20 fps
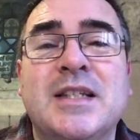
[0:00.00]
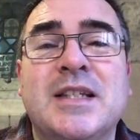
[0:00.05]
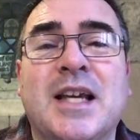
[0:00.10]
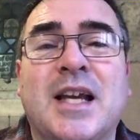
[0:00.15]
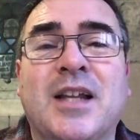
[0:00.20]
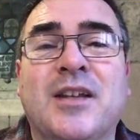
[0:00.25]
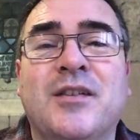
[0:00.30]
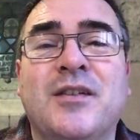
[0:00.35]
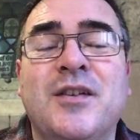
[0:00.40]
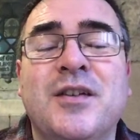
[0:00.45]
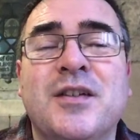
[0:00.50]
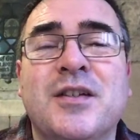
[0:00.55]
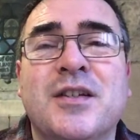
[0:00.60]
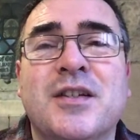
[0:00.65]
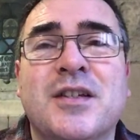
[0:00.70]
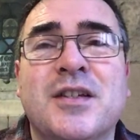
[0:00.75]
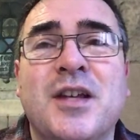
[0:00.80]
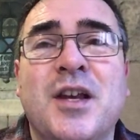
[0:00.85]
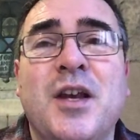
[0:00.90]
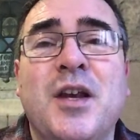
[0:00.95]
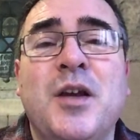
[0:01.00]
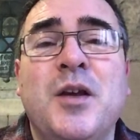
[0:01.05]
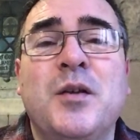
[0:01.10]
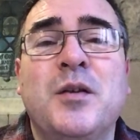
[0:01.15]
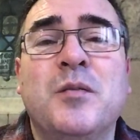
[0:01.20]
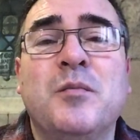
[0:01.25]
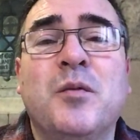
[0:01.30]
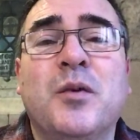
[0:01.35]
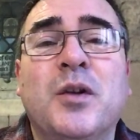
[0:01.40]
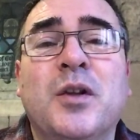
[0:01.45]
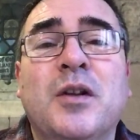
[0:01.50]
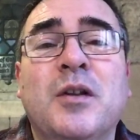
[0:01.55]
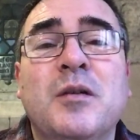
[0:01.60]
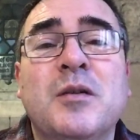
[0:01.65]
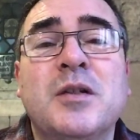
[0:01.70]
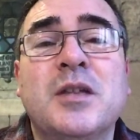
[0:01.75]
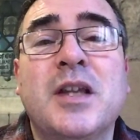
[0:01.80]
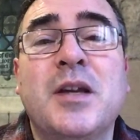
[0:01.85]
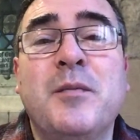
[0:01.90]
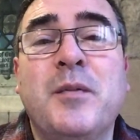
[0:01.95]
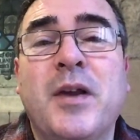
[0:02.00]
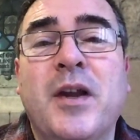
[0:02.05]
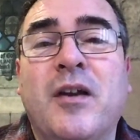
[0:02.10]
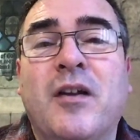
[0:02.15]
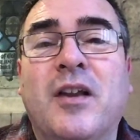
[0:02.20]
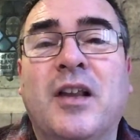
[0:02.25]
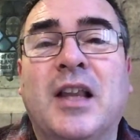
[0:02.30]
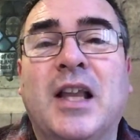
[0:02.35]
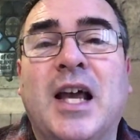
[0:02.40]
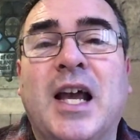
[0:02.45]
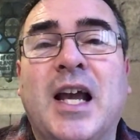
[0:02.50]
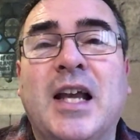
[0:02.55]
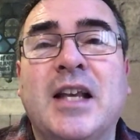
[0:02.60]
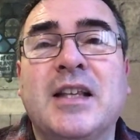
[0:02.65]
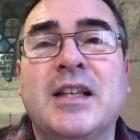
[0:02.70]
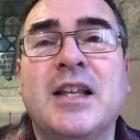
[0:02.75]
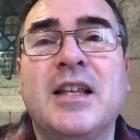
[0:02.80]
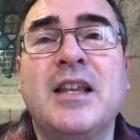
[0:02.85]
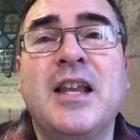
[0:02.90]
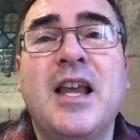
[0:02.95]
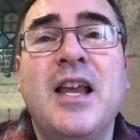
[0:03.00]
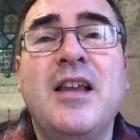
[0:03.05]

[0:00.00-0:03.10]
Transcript: standards, the more closely we are aligned,